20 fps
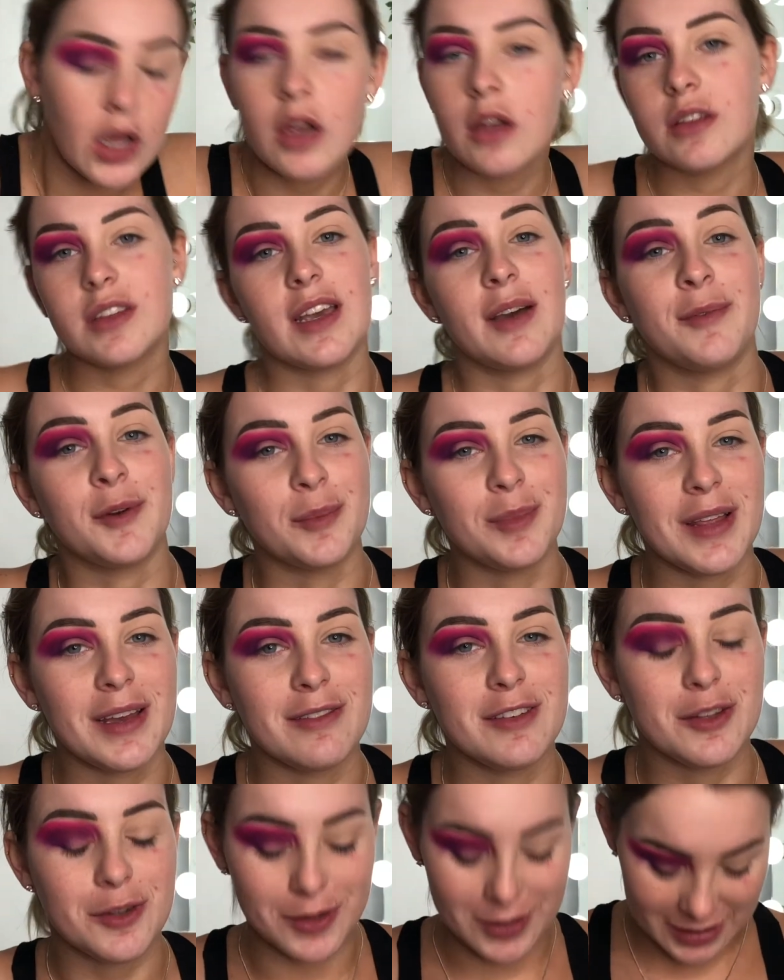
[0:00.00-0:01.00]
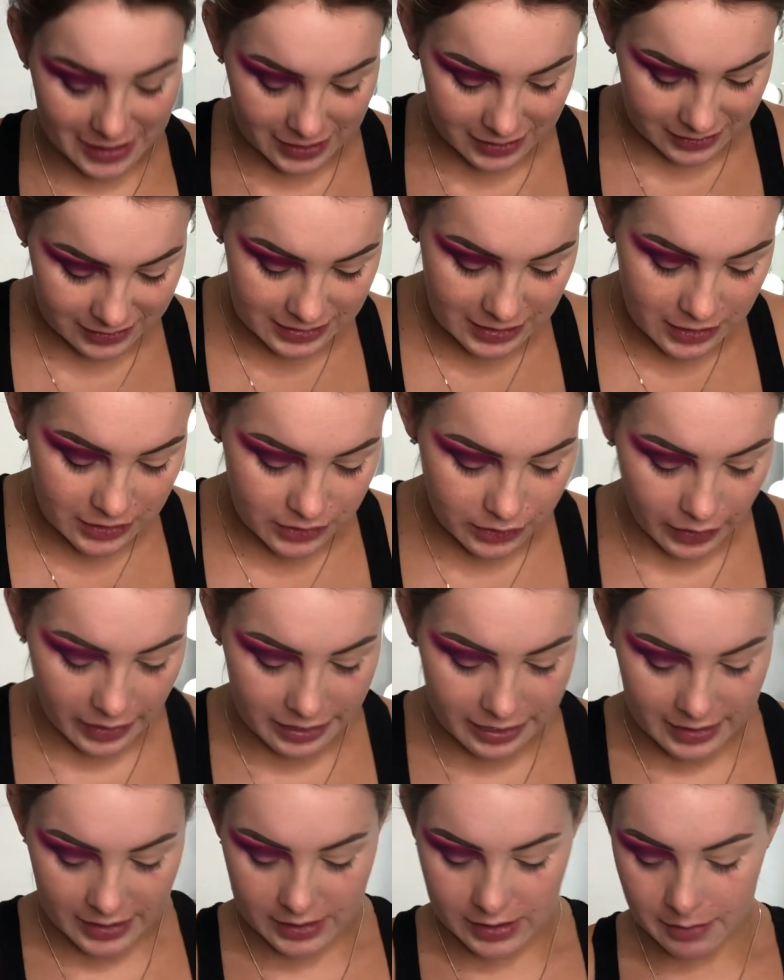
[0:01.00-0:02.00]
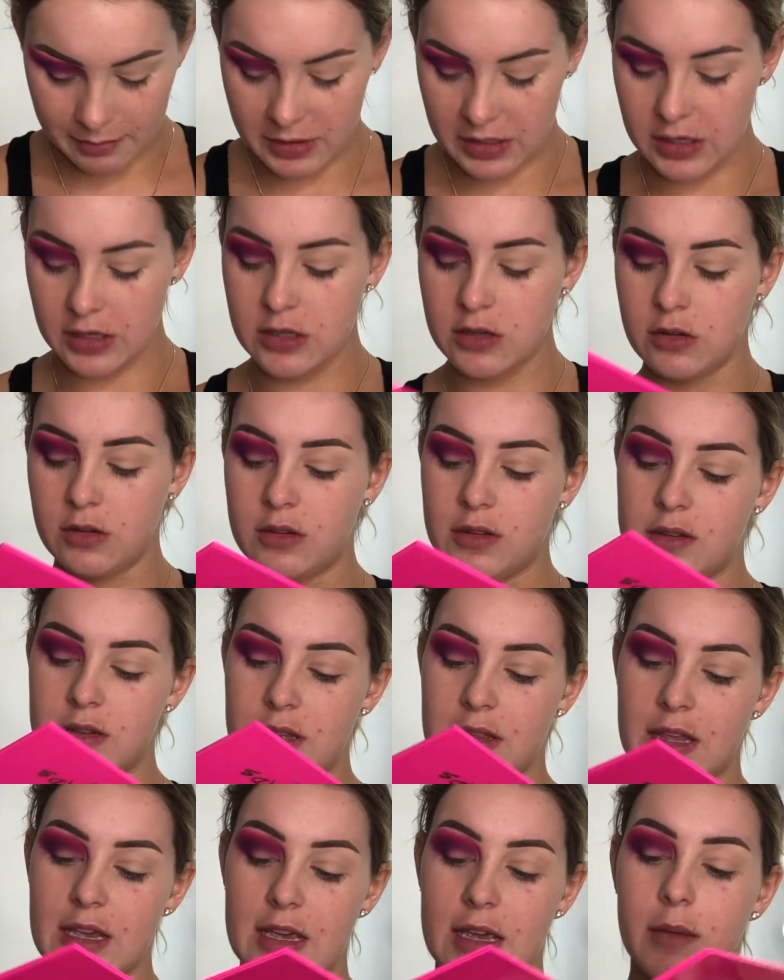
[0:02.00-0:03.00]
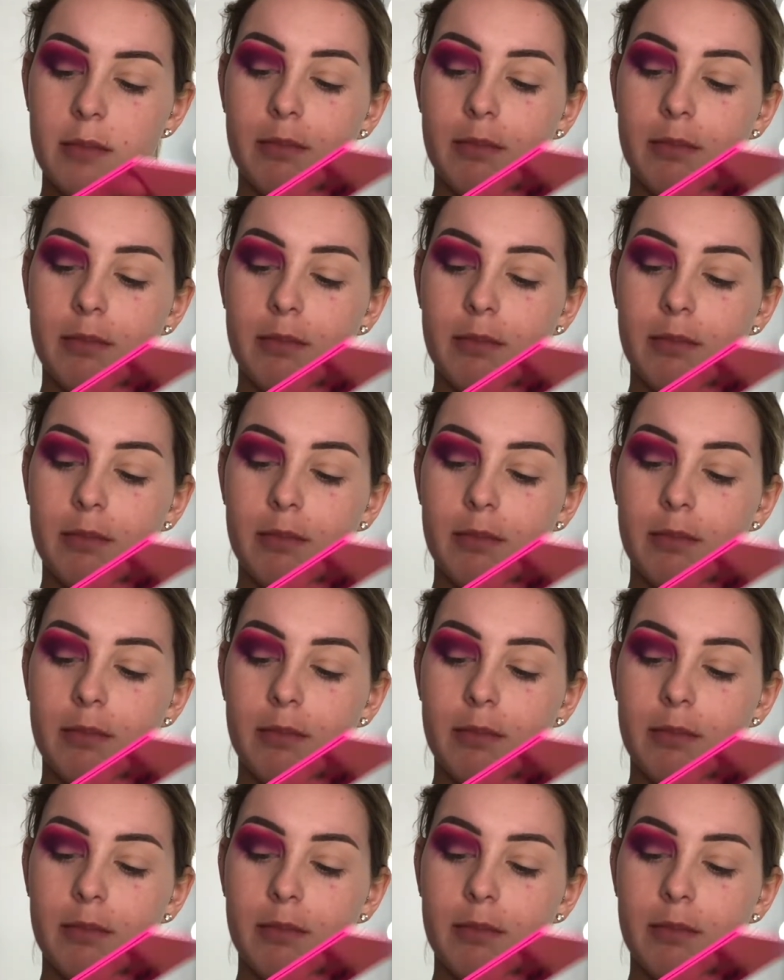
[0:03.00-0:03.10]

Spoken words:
So yeah, I'm going to play with all the colors. So I think I'm going to use the